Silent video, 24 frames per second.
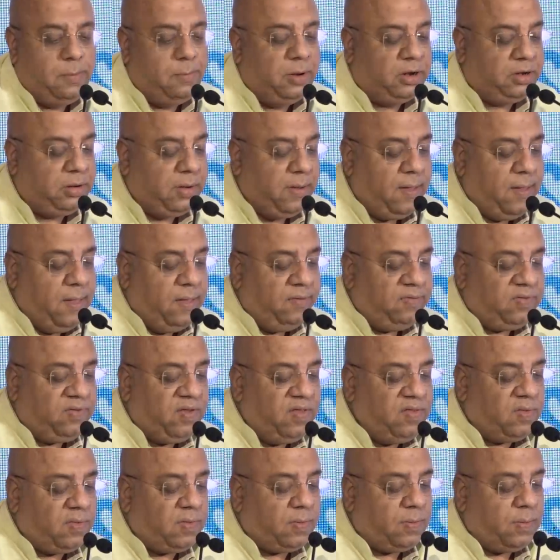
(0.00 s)
But
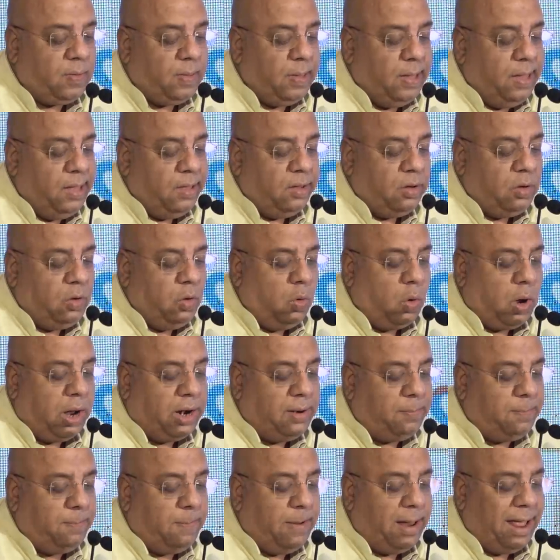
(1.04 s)
since you
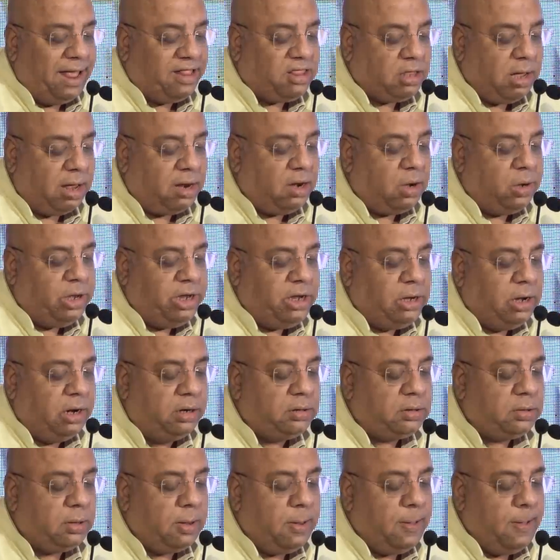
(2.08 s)
are HR
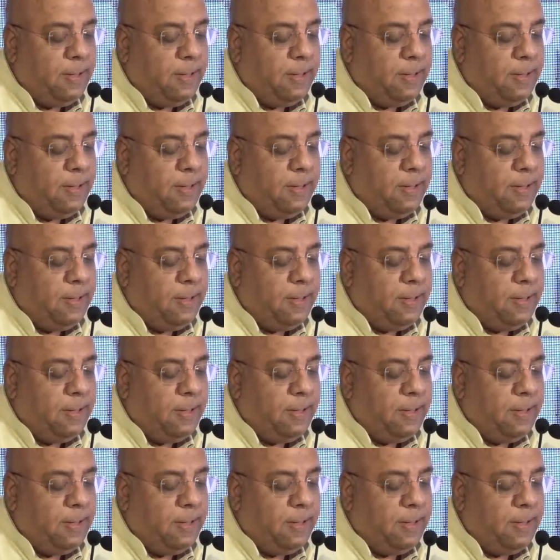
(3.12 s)
leaders,